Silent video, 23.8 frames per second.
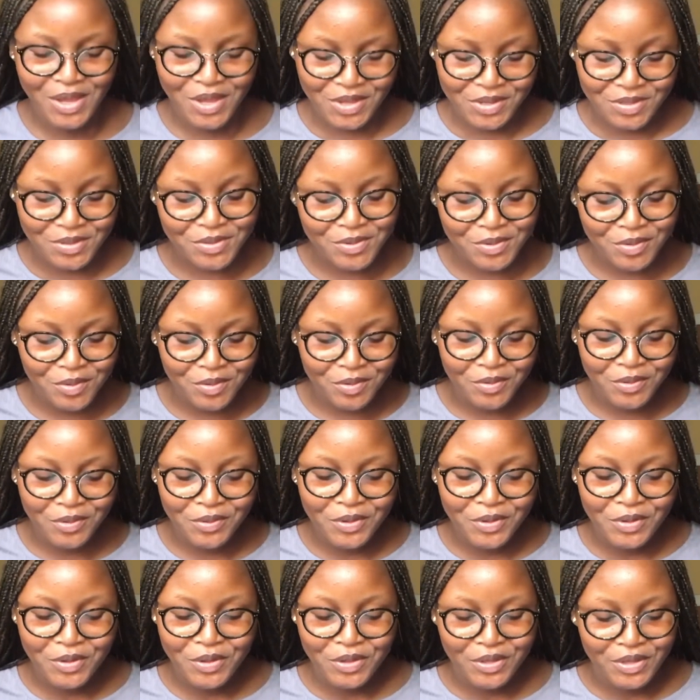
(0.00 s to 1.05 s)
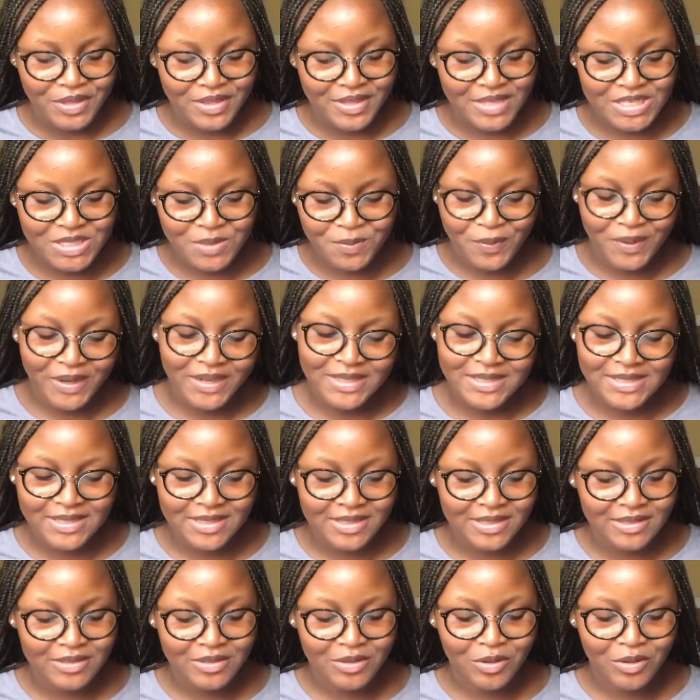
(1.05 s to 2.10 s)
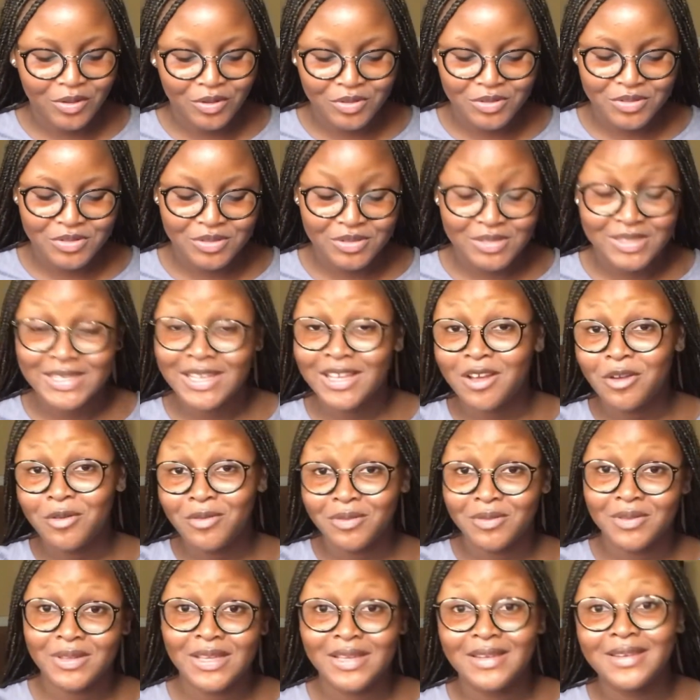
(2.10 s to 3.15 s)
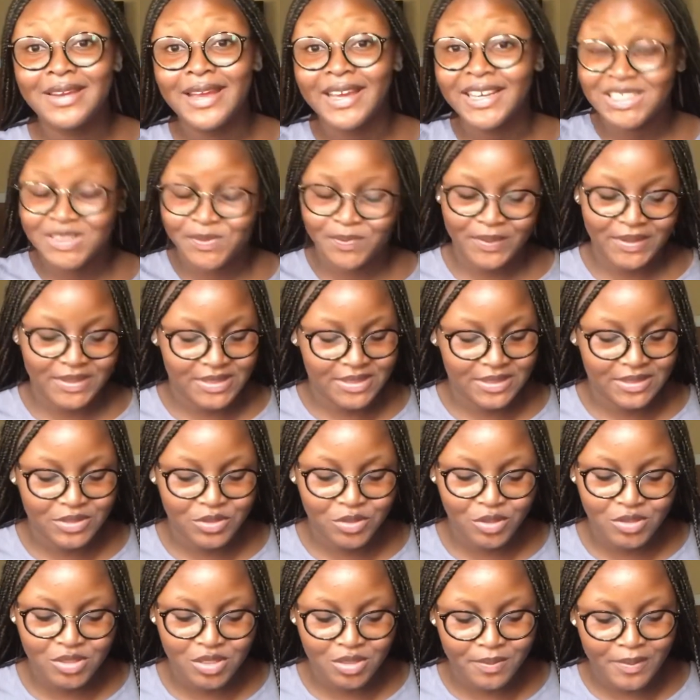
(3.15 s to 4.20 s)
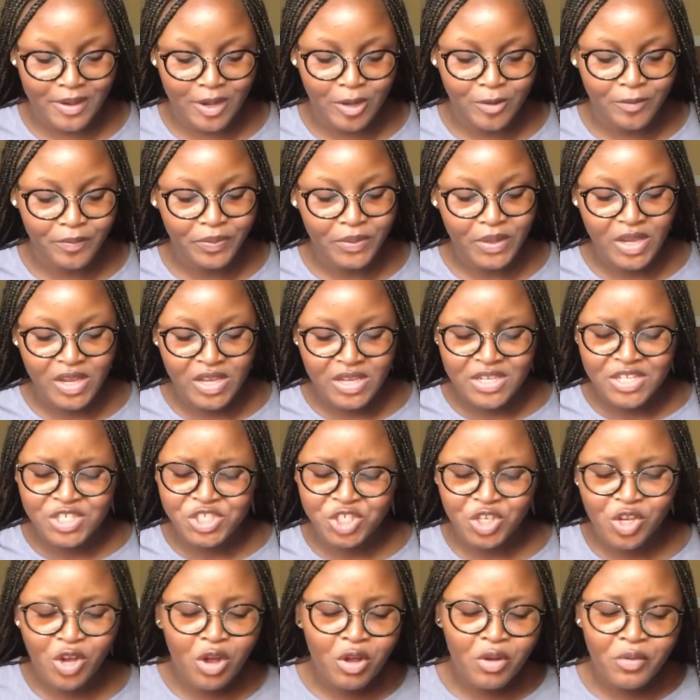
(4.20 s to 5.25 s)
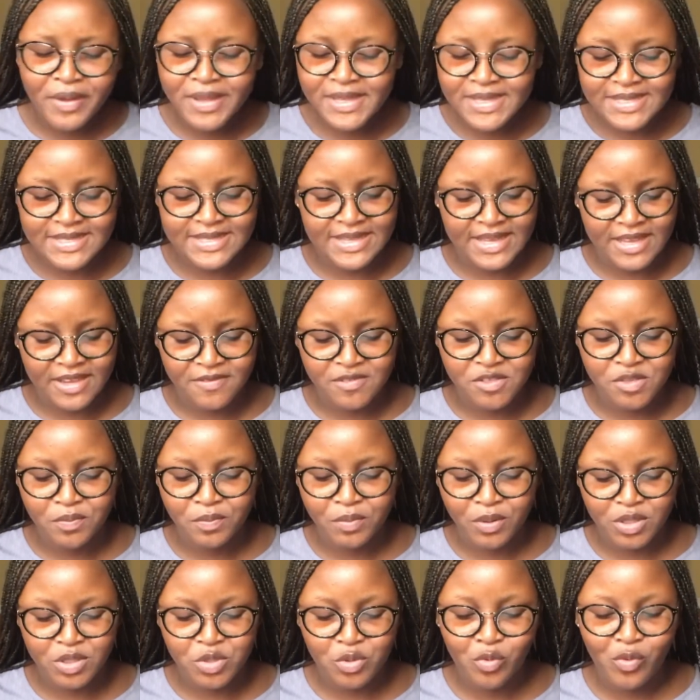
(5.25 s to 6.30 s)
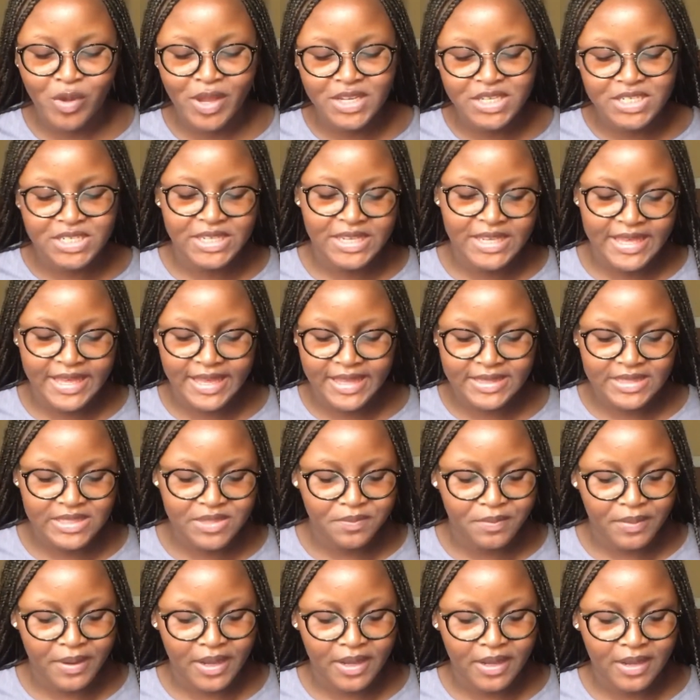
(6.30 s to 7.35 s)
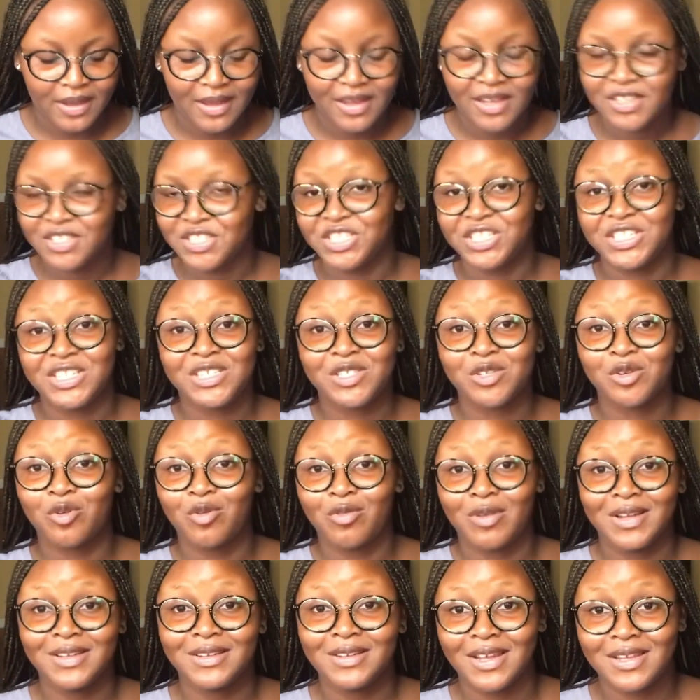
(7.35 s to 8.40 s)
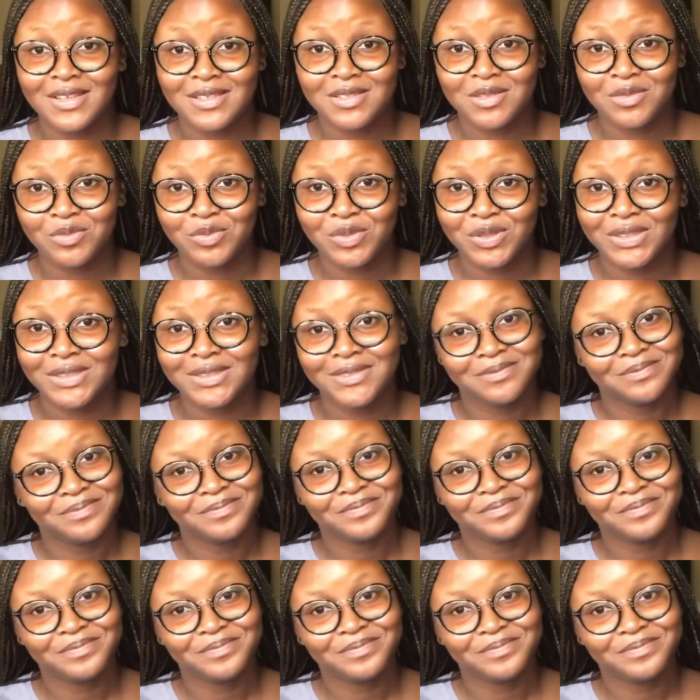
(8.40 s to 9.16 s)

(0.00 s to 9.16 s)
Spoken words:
So this person also, the next person talked about, she always saves, but when she gets back, she squanders the money.